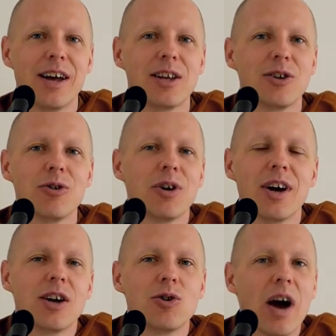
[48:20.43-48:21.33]
You,
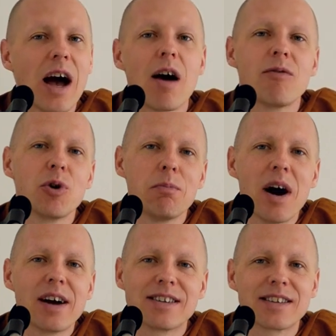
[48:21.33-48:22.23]
you have your
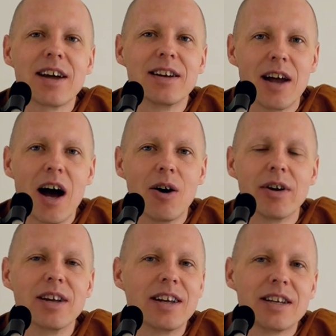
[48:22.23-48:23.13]
mind state now.
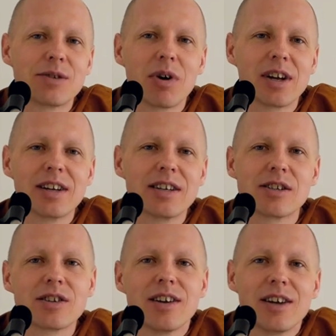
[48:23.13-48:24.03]
It, it is what it
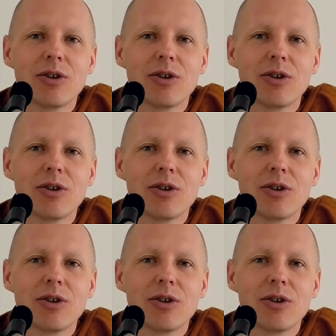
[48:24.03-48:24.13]
is.